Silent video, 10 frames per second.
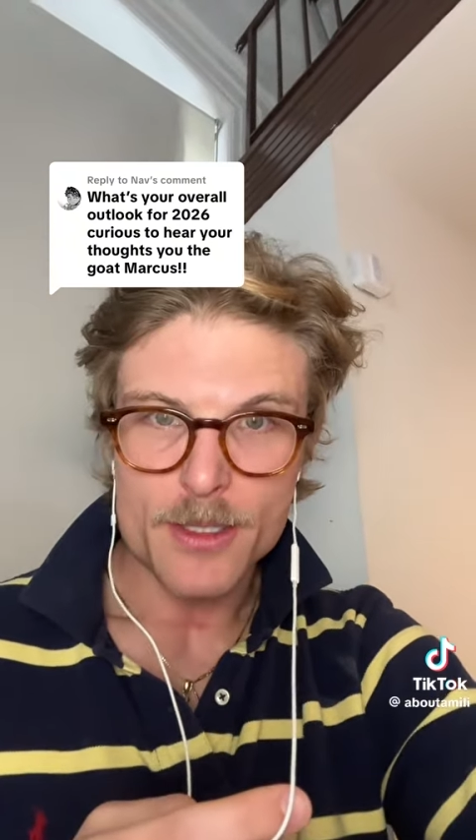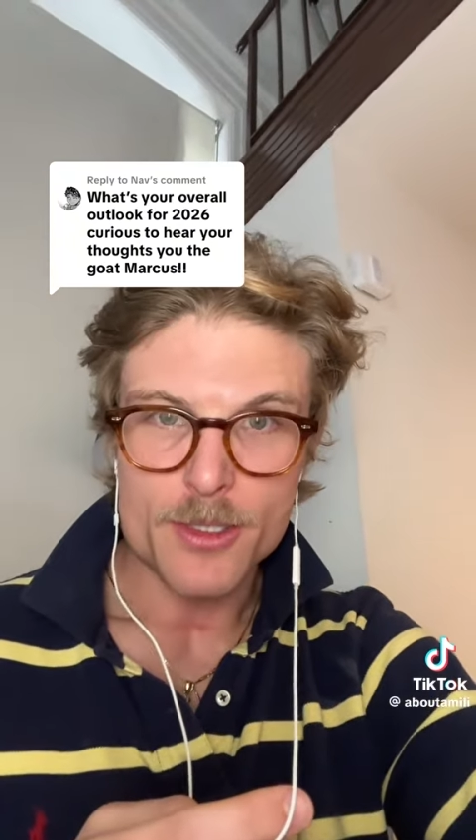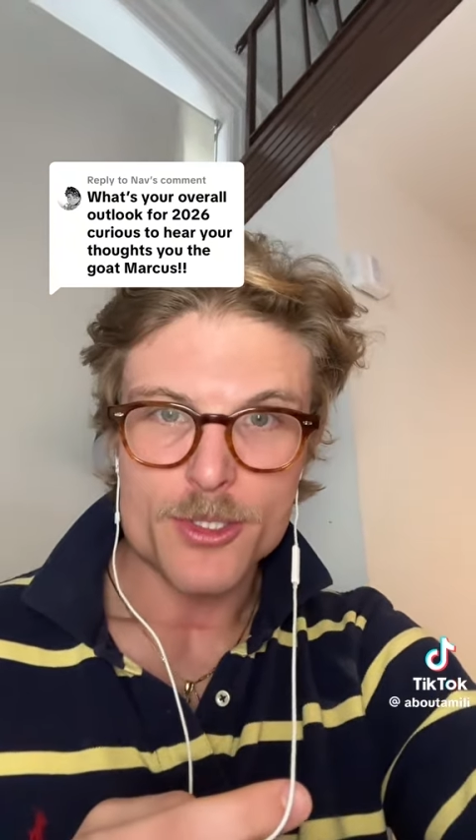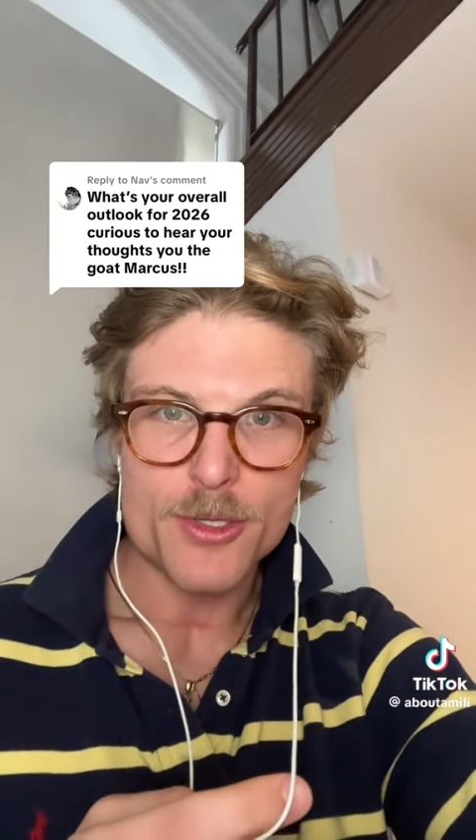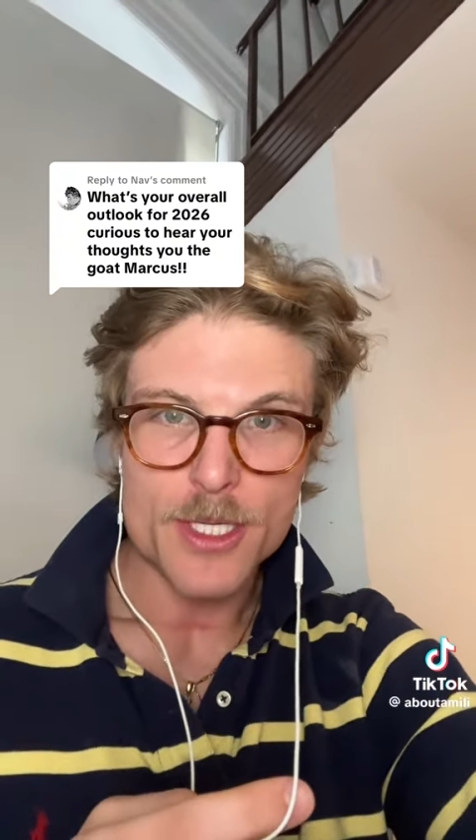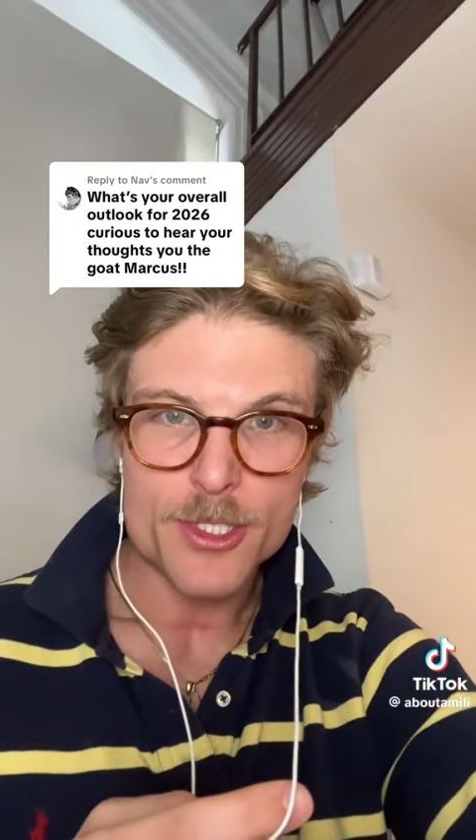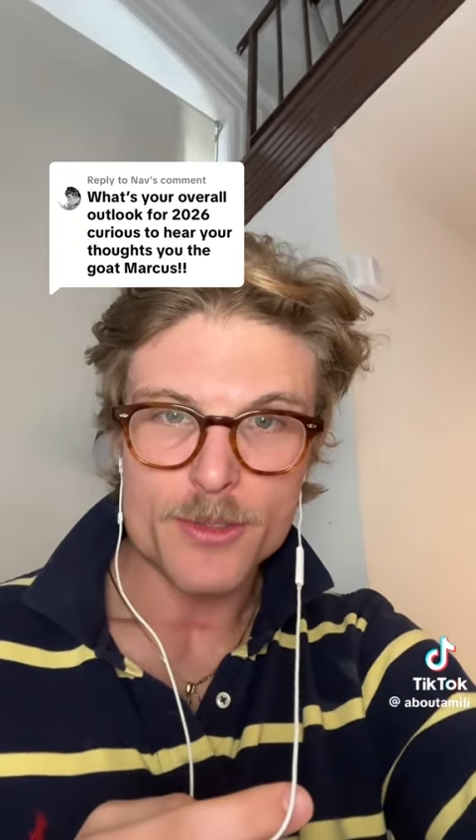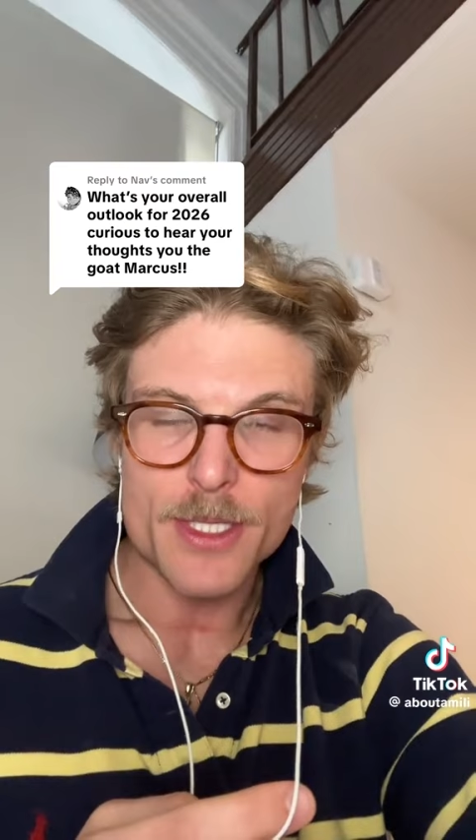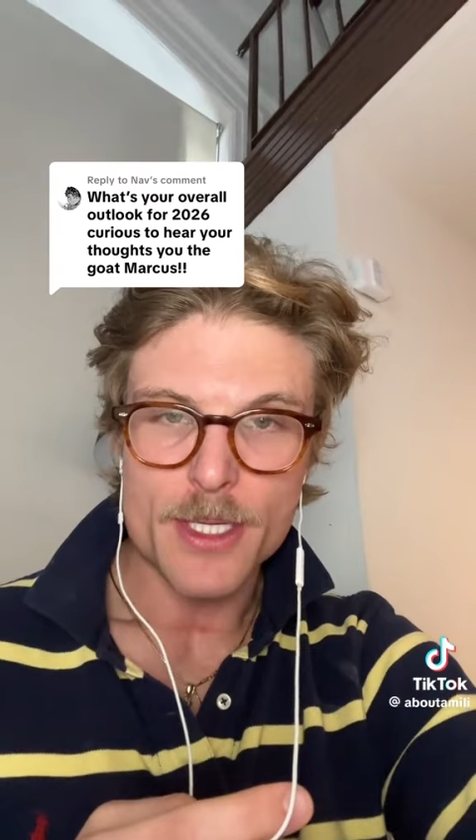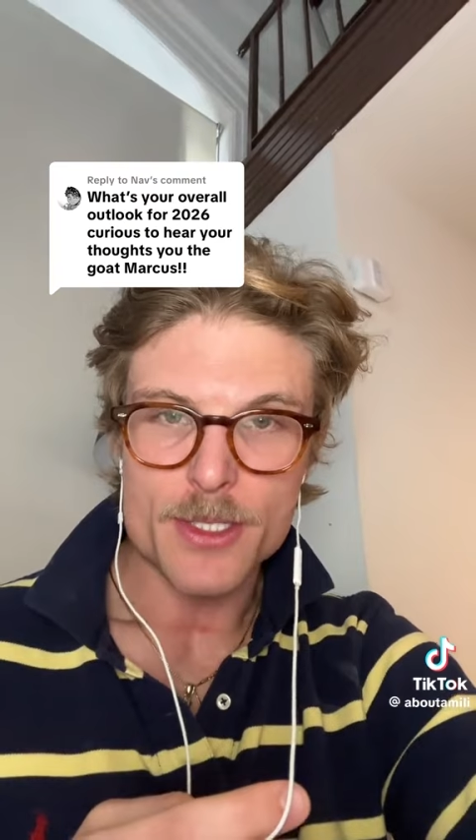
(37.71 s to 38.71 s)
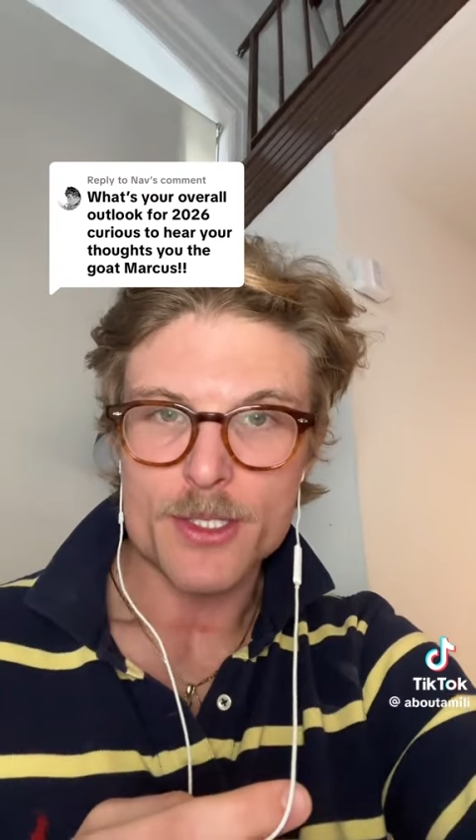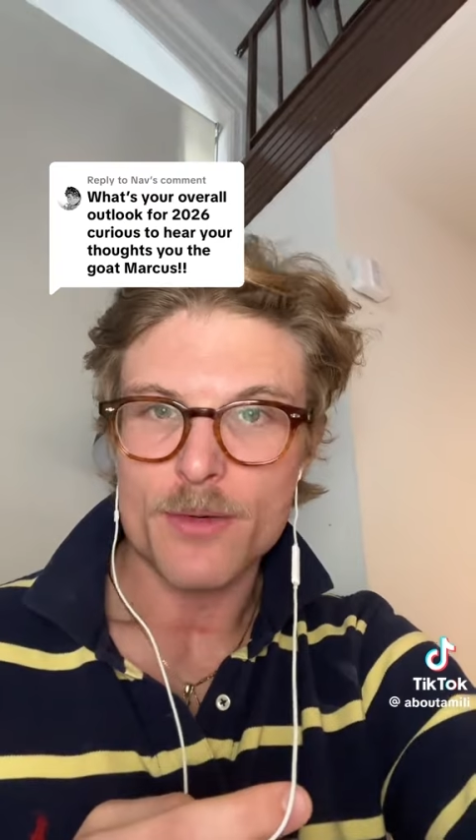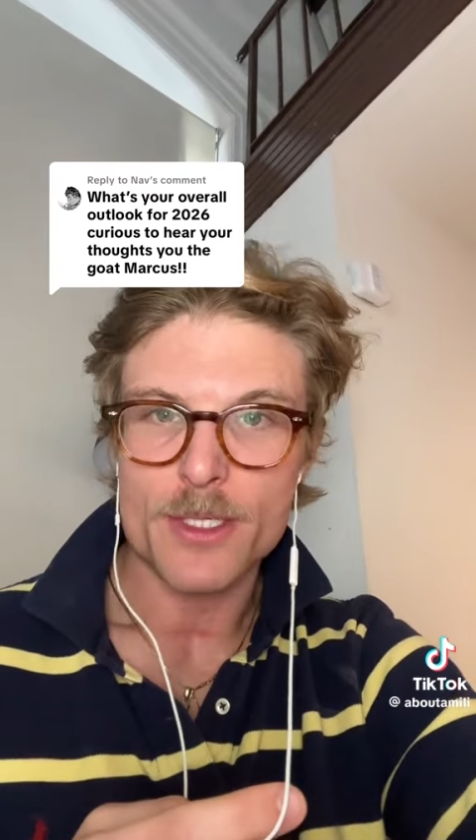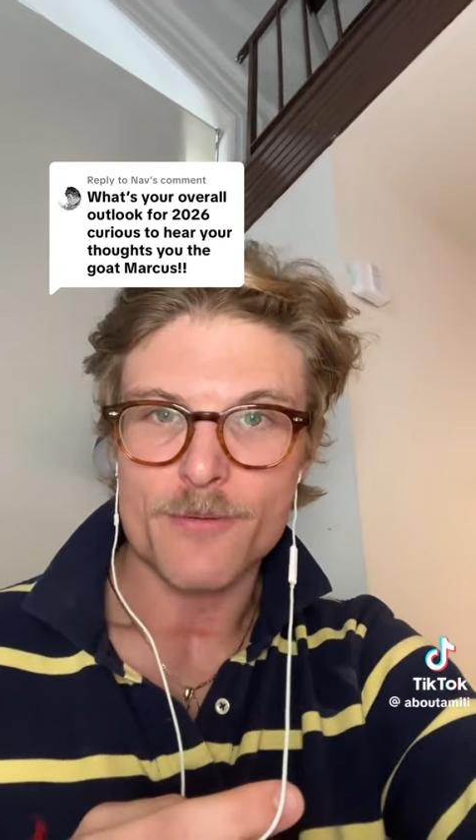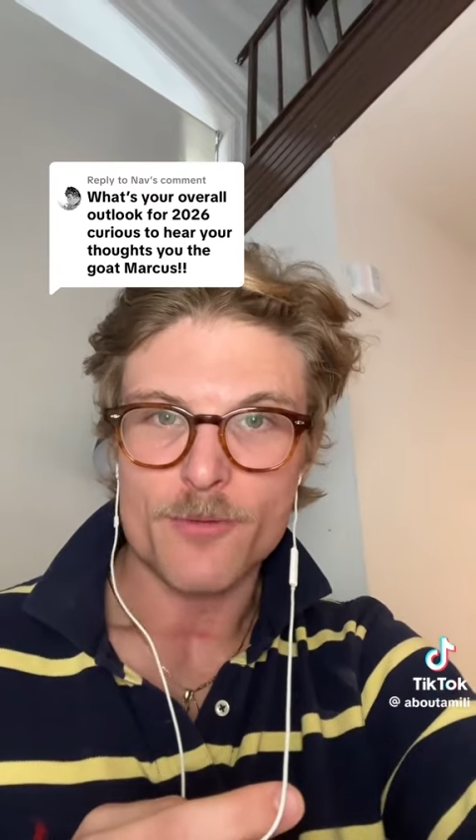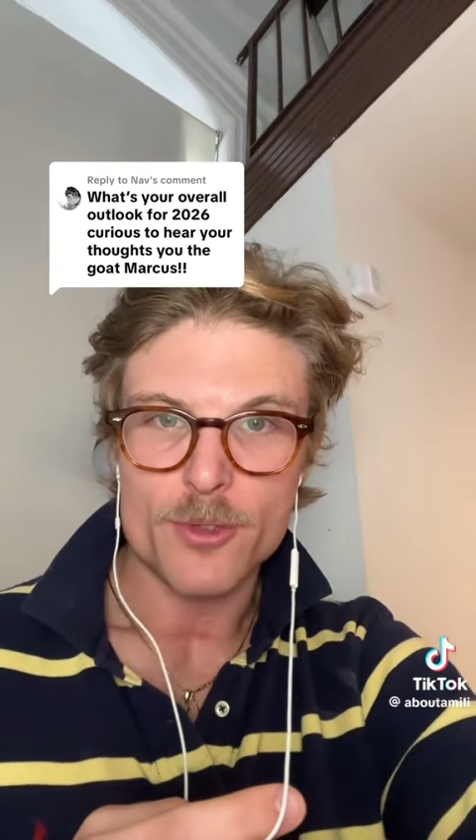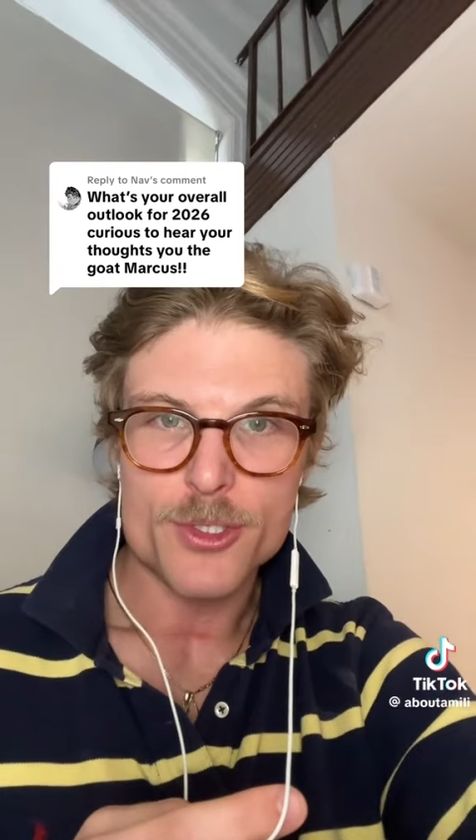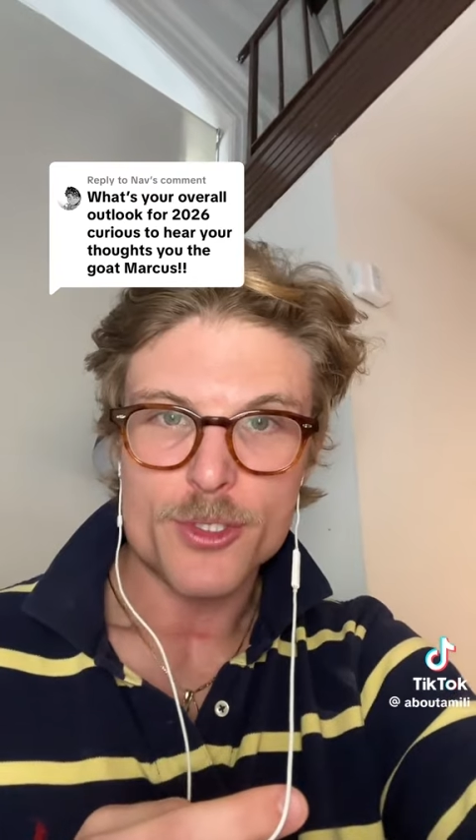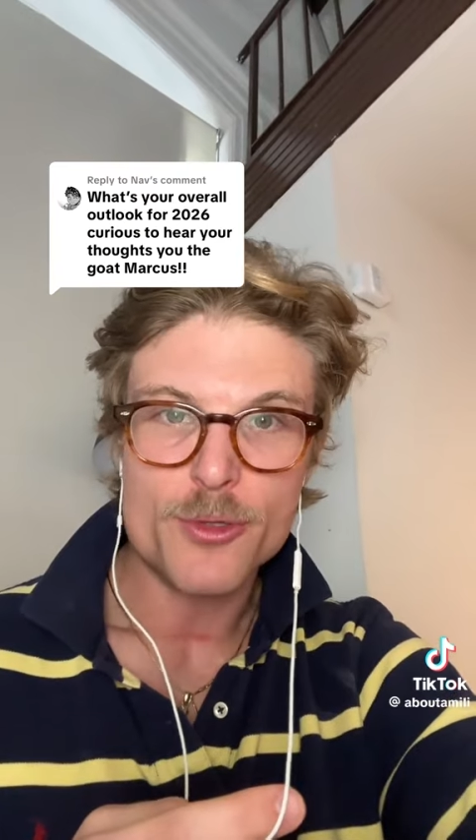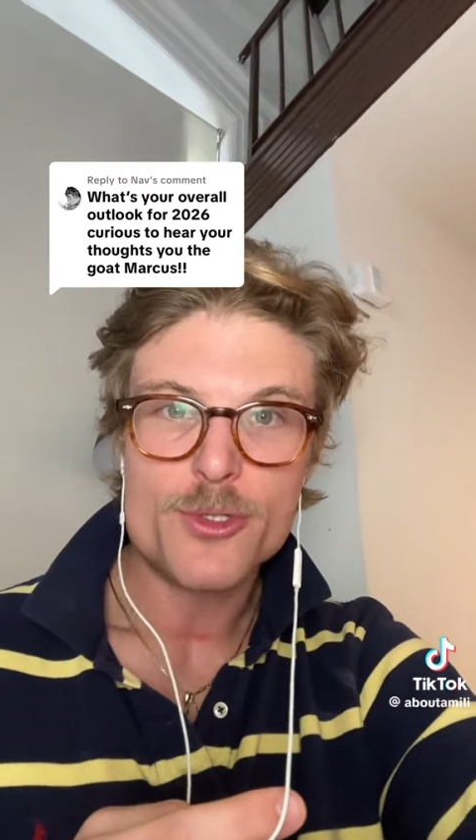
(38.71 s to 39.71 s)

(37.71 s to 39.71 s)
the Treasury is going to force $2